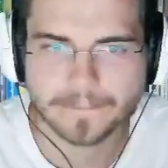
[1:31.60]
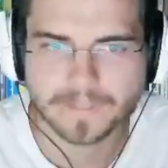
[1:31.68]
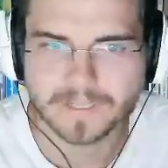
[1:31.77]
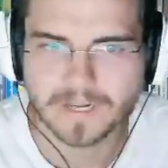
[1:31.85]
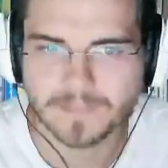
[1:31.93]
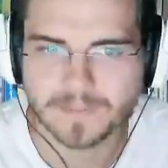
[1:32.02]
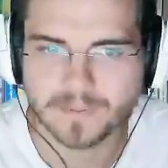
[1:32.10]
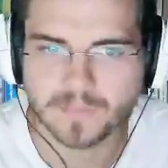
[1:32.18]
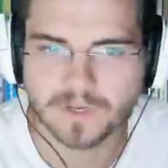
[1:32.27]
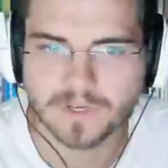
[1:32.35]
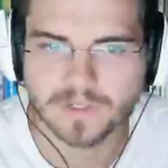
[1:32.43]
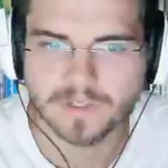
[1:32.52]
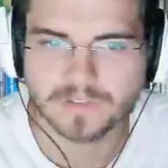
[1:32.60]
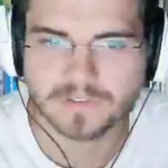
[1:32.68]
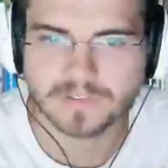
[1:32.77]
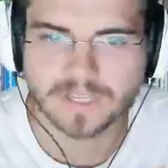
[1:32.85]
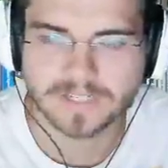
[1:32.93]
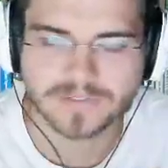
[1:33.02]
and I've been wanting to
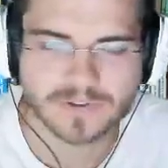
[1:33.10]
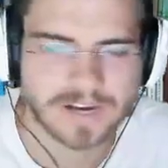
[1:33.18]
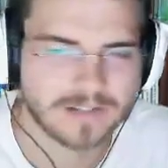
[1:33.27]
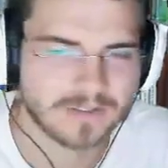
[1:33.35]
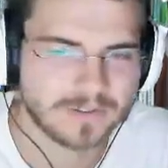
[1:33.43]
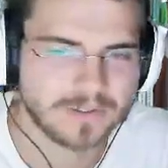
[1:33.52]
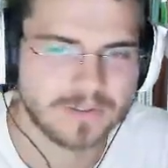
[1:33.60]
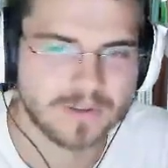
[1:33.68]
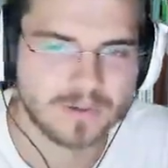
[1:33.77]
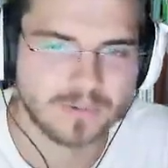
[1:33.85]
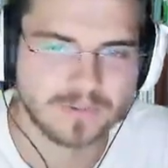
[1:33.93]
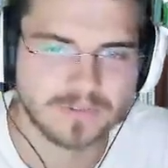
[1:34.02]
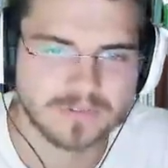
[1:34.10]
like try to learn those.